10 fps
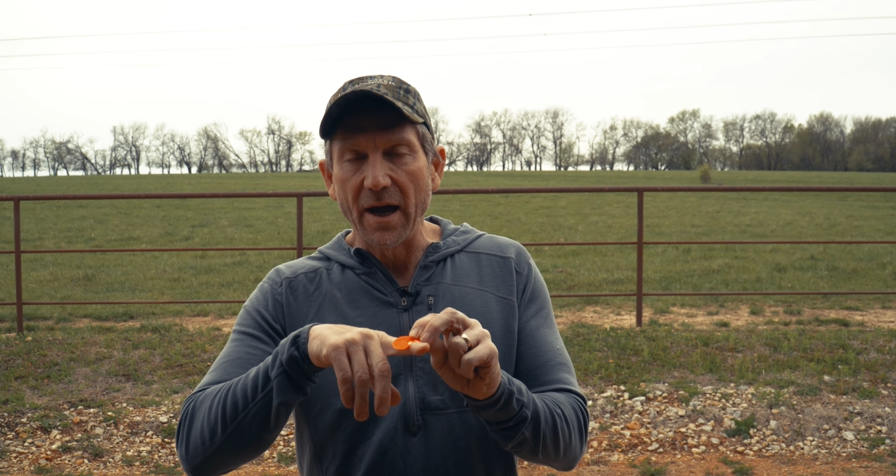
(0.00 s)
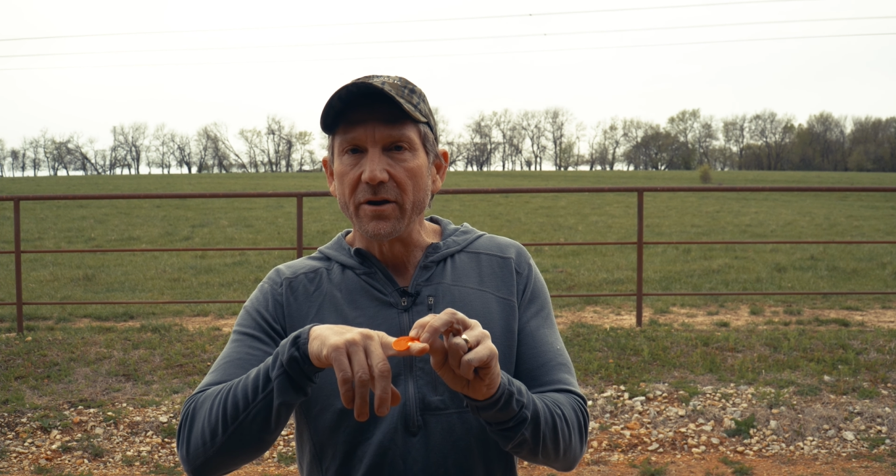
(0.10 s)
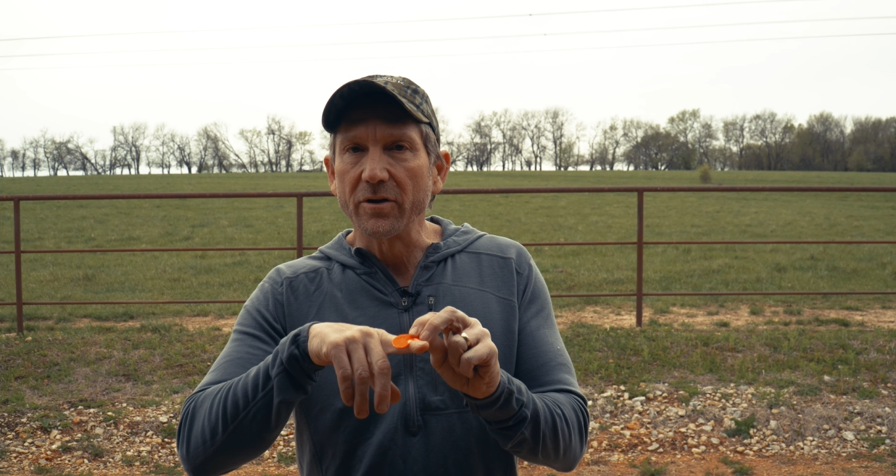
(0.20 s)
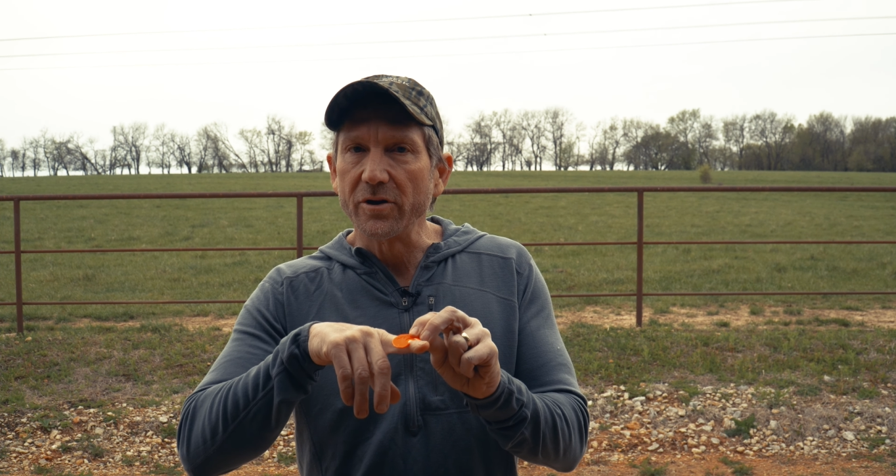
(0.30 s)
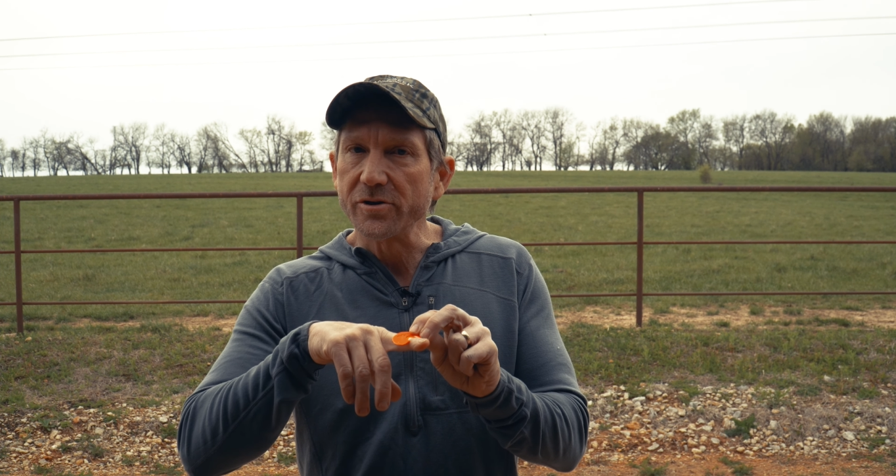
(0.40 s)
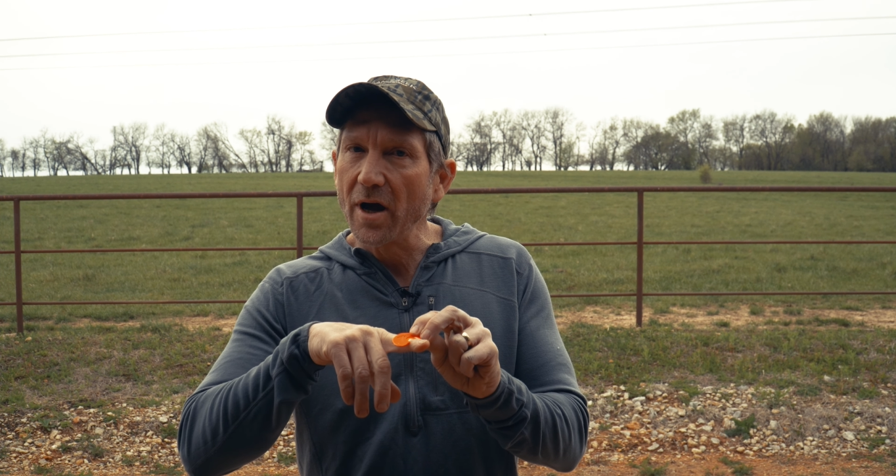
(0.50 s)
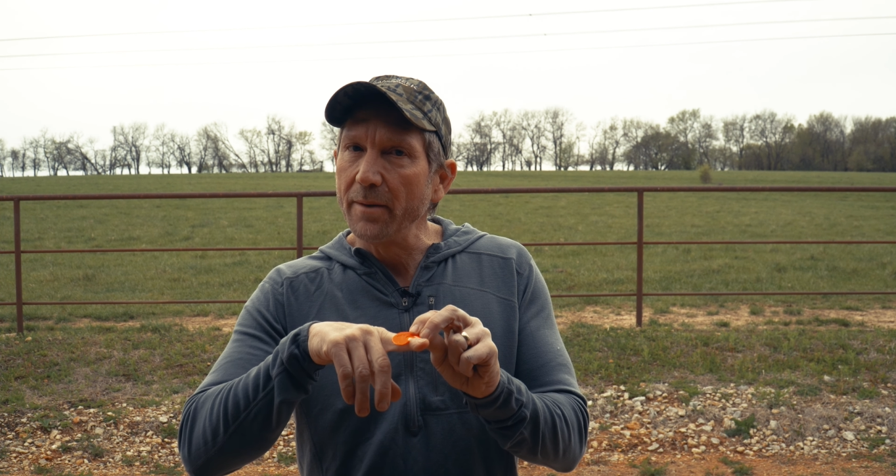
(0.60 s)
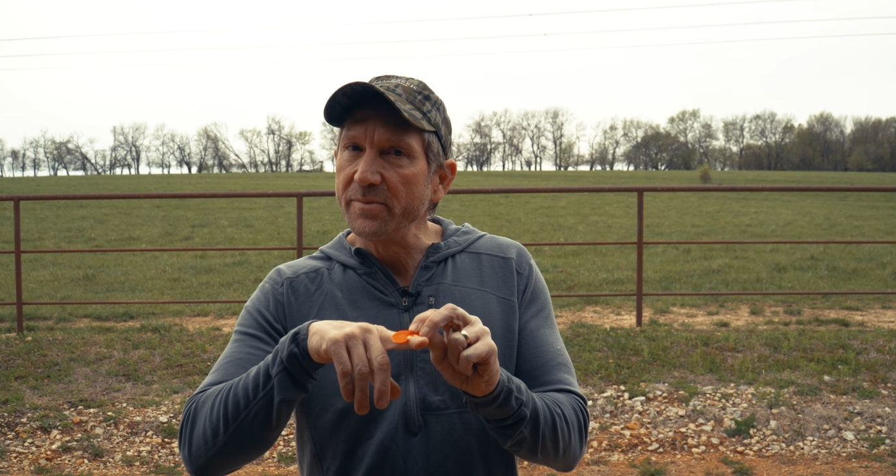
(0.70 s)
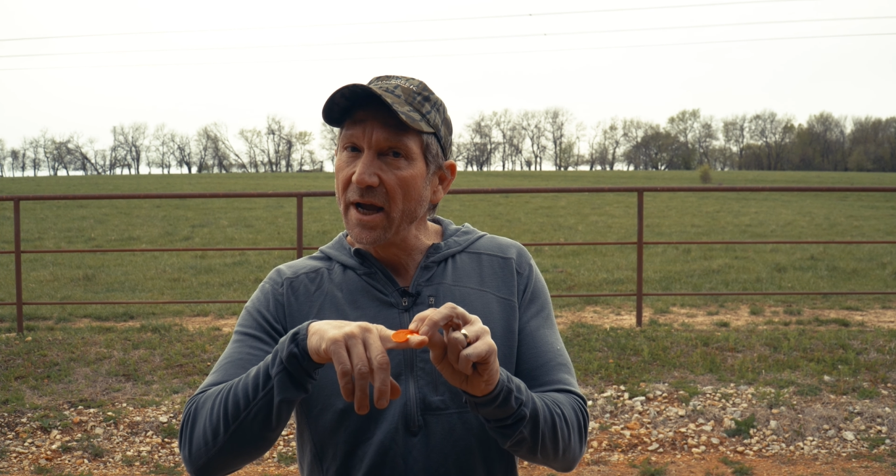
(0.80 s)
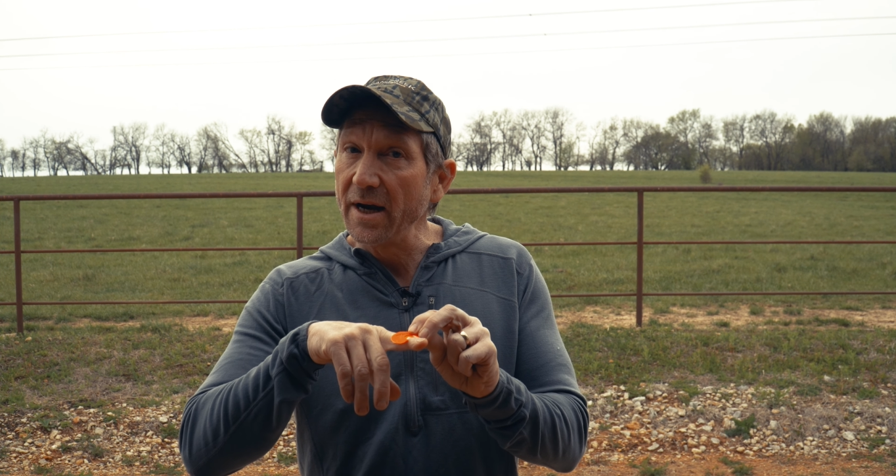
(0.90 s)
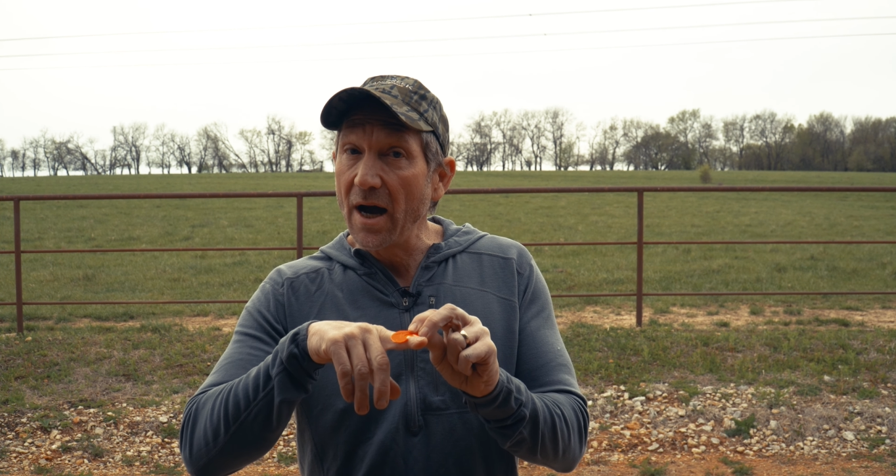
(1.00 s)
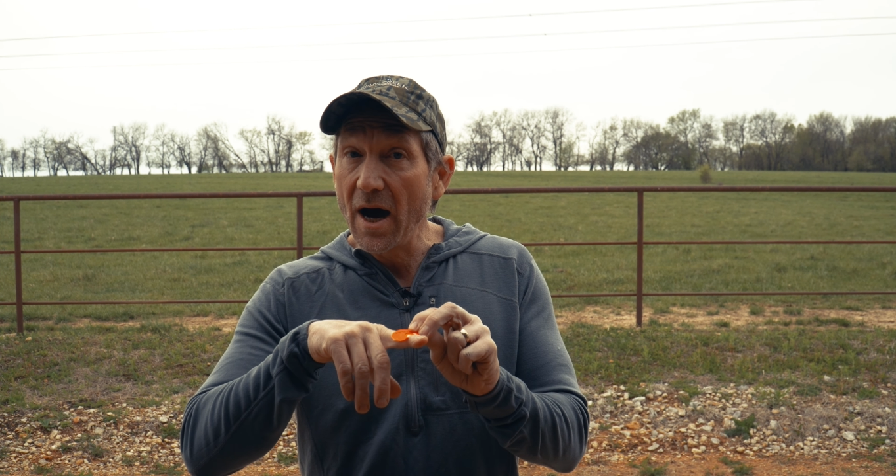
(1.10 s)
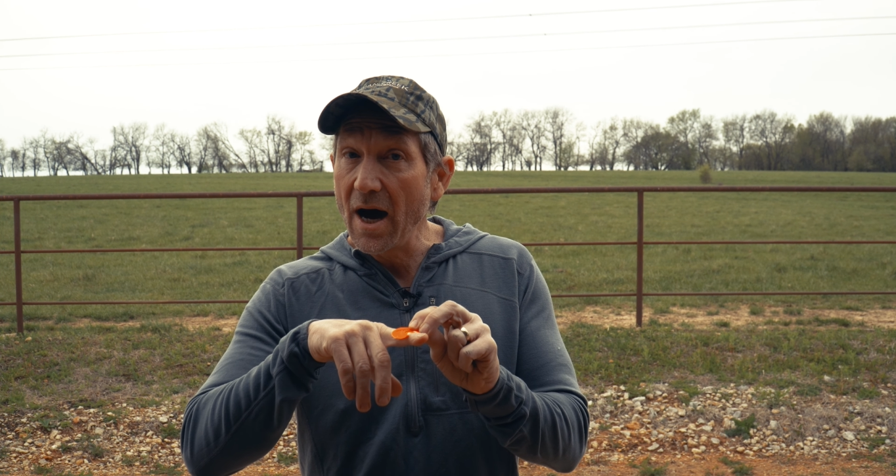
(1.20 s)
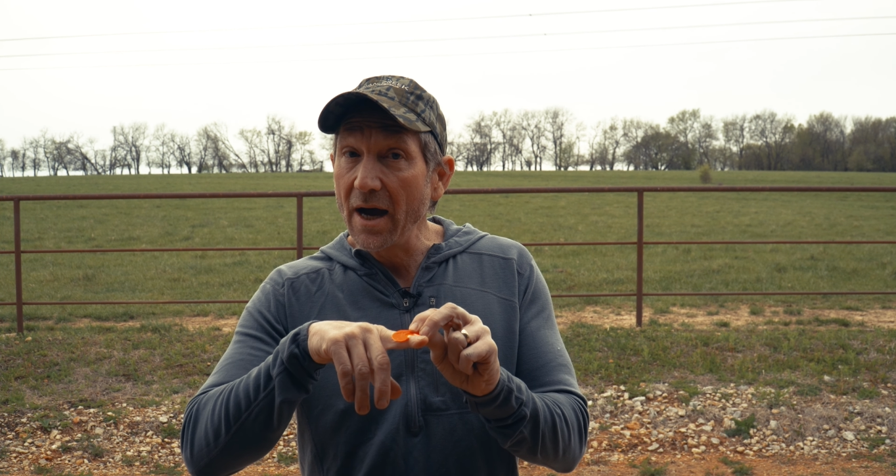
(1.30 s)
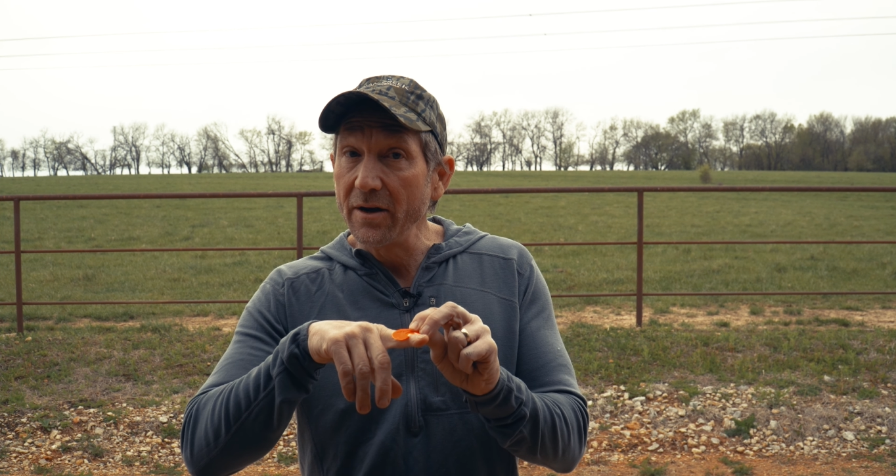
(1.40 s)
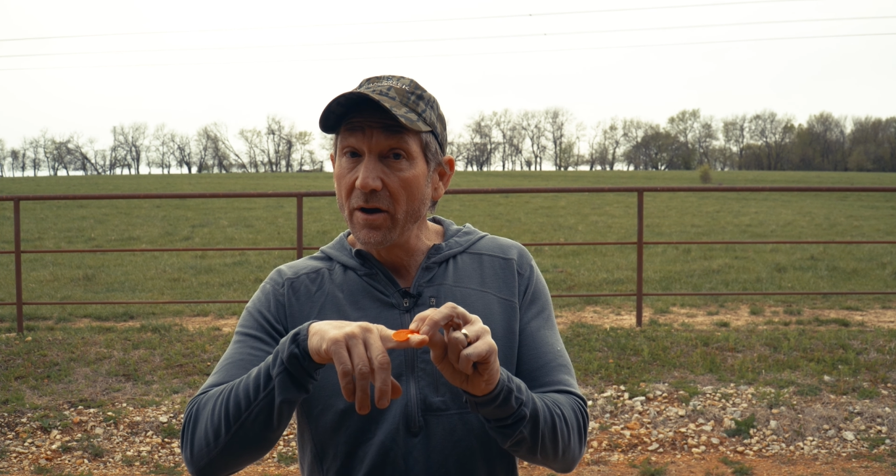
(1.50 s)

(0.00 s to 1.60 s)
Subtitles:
and you're going to try to obtain a high